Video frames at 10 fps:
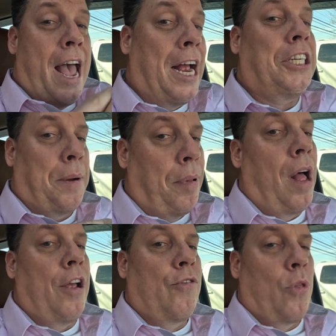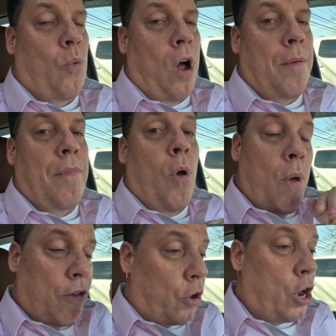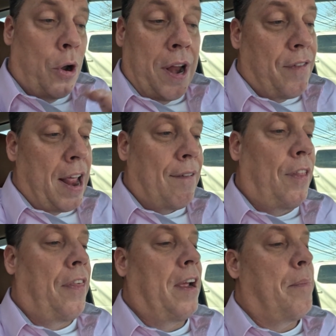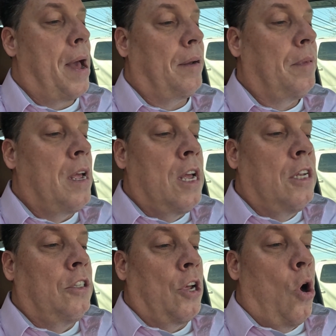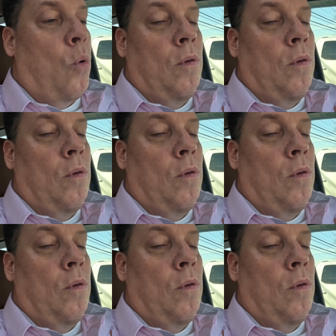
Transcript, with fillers: actually applies for the one so you don't even have to think about it. So